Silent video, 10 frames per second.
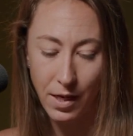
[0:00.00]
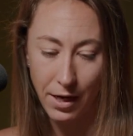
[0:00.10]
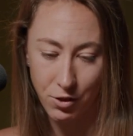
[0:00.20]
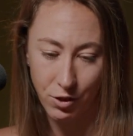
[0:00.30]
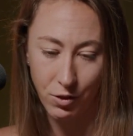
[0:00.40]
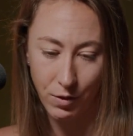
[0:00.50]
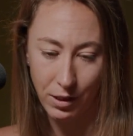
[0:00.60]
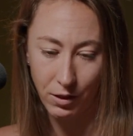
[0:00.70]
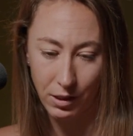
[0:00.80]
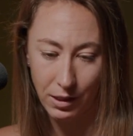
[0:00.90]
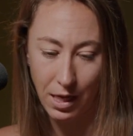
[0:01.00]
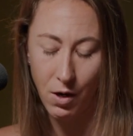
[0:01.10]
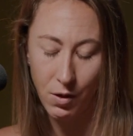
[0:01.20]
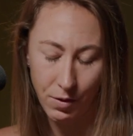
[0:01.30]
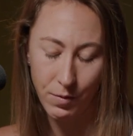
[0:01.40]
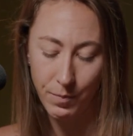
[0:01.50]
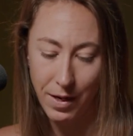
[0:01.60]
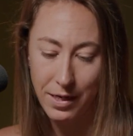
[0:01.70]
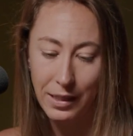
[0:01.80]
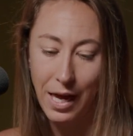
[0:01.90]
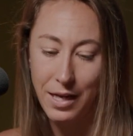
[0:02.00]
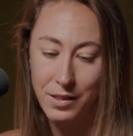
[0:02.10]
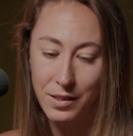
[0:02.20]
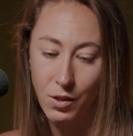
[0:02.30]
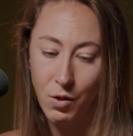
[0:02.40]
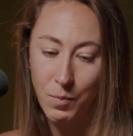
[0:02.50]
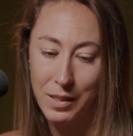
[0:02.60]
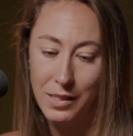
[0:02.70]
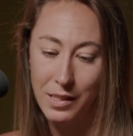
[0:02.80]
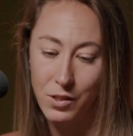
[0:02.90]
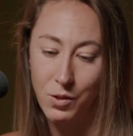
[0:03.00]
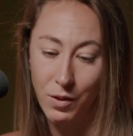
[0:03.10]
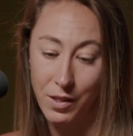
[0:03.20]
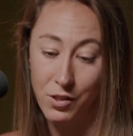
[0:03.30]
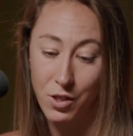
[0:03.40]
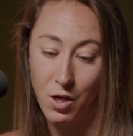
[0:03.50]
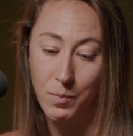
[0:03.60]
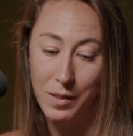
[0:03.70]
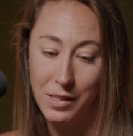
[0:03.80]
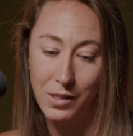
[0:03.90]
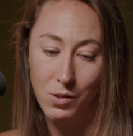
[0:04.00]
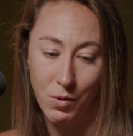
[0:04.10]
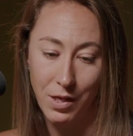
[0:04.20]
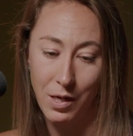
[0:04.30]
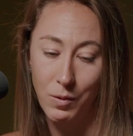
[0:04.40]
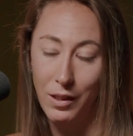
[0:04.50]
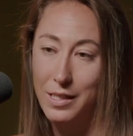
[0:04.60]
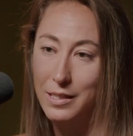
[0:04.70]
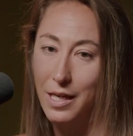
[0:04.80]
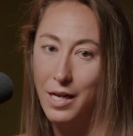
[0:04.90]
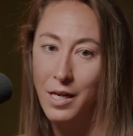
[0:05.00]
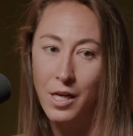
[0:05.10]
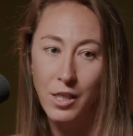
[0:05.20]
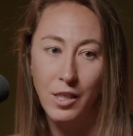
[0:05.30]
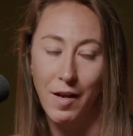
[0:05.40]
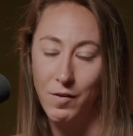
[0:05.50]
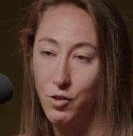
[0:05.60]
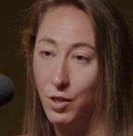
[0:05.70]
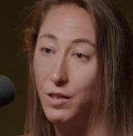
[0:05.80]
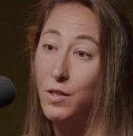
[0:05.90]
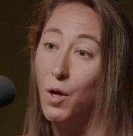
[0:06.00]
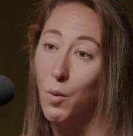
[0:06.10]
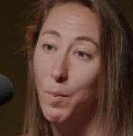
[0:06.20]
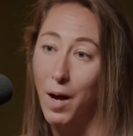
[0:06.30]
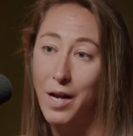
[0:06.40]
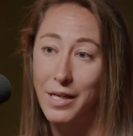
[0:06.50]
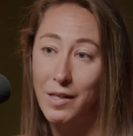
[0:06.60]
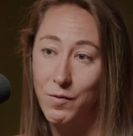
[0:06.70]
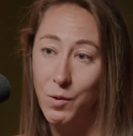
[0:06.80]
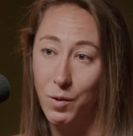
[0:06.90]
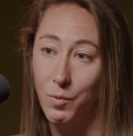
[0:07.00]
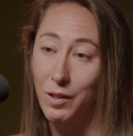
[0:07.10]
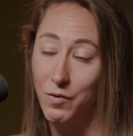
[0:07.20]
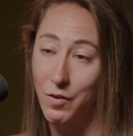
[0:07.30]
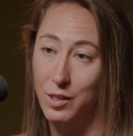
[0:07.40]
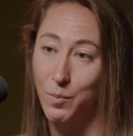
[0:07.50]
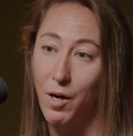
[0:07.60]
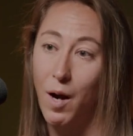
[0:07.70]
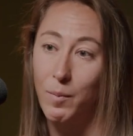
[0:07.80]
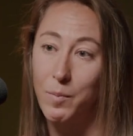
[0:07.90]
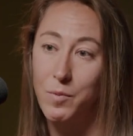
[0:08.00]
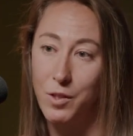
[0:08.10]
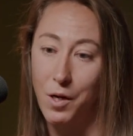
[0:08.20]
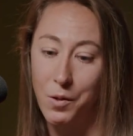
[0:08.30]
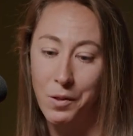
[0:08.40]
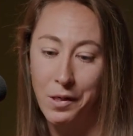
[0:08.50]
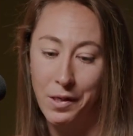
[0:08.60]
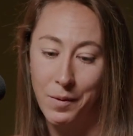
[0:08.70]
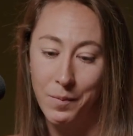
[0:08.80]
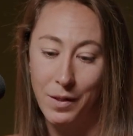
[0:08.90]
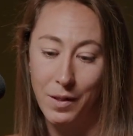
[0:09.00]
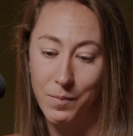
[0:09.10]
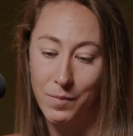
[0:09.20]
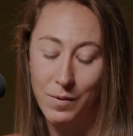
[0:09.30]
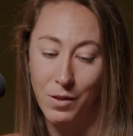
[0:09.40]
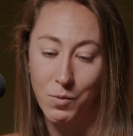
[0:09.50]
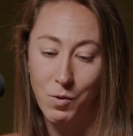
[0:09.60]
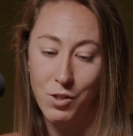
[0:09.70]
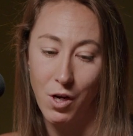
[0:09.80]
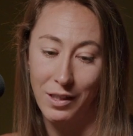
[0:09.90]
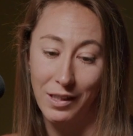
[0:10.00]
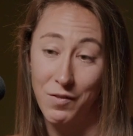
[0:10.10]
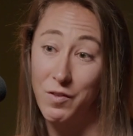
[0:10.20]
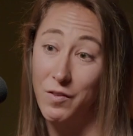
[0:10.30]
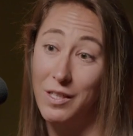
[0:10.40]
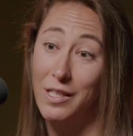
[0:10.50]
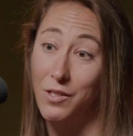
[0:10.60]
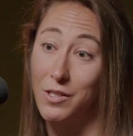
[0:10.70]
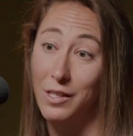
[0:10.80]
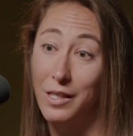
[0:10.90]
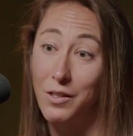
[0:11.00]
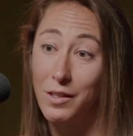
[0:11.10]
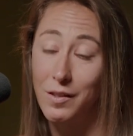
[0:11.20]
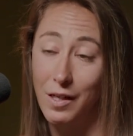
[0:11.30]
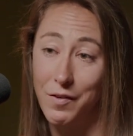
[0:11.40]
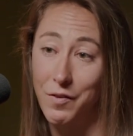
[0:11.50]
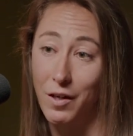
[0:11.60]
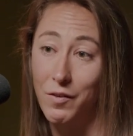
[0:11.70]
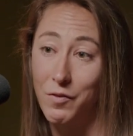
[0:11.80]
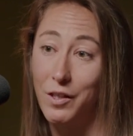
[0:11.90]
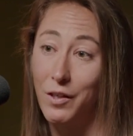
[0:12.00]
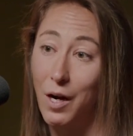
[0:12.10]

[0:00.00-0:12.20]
extracurricular or my classes to go to PT school, and then started PT school, that I realized that you have to strengthen the whole body if you want to really fix a problem. So we're talking 15 years later, did I finally figure